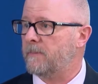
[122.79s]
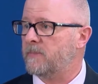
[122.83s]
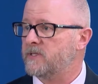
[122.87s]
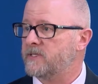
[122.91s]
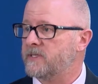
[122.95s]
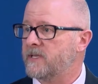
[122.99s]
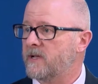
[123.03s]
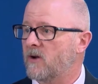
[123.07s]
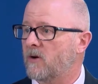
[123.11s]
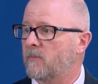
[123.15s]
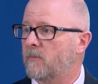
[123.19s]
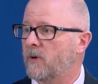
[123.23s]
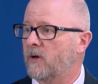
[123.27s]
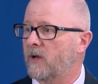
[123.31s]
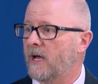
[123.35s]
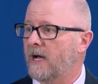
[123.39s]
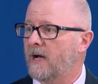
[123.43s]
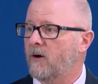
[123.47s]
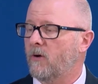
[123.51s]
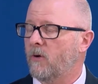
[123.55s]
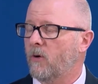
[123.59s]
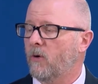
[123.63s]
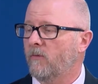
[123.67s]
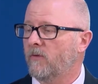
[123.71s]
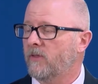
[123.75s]
happens there. But
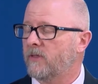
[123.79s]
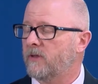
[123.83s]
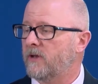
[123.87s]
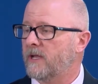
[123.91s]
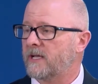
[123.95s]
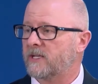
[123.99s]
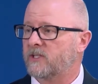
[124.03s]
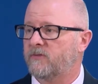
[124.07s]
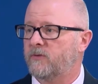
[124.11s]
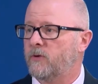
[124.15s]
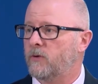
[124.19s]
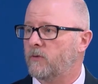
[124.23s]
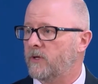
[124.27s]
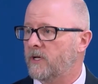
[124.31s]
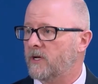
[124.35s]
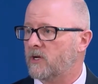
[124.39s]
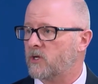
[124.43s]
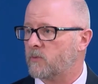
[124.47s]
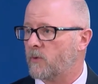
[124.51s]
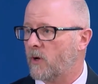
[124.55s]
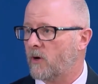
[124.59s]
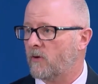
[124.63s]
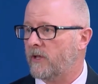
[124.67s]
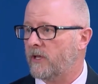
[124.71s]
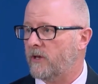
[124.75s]
over the next few
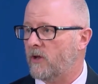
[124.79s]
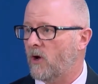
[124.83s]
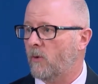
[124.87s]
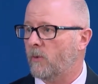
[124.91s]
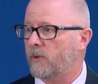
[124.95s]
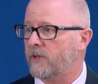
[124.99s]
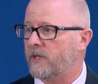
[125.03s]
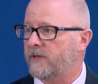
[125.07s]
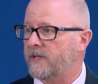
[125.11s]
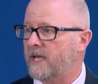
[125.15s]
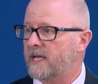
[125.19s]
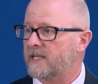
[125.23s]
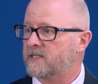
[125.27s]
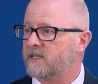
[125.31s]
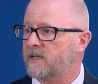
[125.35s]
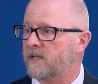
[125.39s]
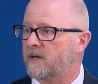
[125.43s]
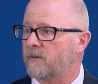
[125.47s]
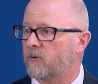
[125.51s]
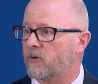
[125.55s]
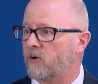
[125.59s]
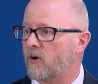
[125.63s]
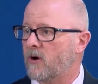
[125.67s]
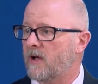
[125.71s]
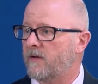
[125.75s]
years, we already know where the debt's
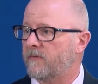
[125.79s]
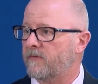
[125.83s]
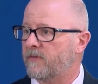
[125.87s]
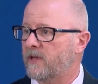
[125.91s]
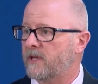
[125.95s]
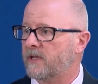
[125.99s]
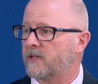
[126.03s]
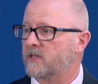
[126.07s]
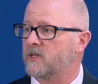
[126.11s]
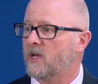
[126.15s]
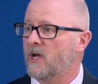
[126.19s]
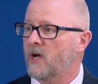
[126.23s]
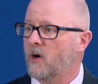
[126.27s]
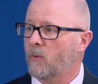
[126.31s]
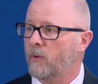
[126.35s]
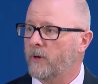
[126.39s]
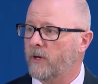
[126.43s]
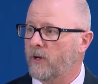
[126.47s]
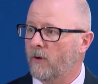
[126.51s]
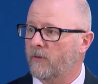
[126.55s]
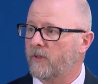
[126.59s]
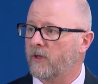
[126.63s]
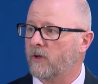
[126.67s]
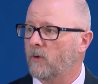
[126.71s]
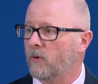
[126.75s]
going to drive things. We
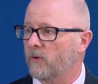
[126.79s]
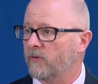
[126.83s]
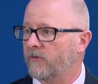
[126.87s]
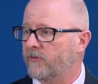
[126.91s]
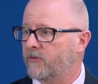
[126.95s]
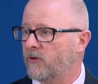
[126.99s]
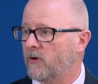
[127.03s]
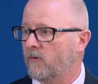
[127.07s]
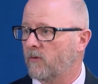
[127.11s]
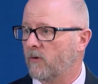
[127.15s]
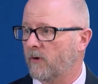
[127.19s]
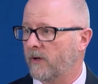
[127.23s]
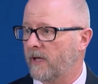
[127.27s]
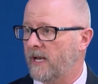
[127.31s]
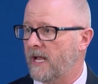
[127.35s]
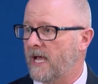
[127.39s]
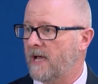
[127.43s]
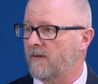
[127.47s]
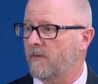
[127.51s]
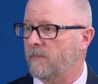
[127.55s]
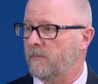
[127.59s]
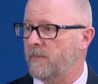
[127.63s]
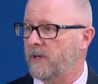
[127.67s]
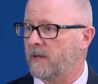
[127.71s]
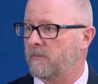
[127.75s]
know that gold and silver are going to
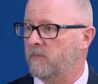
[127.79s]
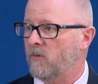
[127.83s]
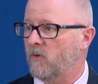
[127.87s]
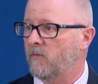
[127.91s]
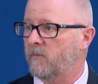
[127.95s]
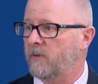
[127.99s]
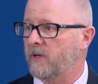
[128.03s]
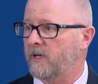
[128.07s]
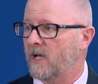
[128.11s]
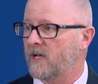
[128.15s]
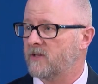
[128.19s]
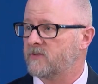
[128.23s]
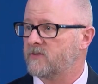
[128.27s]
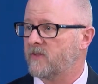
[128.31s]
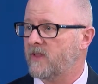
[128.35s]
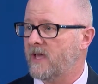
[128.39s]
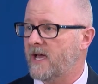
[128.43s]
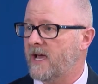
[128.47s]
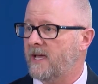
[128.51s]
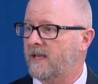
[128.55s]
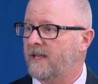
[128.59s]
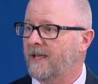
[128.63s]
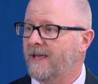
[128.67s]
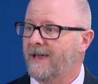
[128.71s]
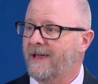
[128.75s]
have a big move because of
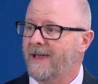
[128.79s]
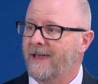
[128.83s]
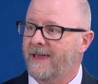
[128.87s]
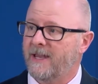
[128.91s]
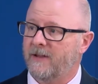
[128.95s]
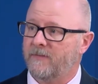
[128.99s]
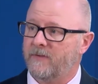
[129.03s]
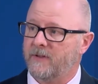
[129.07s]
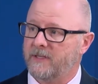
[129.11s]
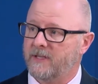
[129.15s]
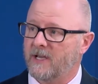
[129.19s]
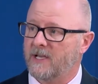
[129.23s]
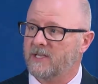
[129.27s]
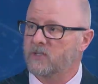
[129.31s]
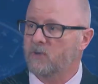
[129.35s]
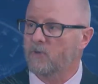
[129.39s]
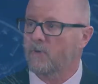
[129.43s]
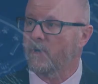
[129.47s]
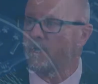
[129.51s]
that. And if it does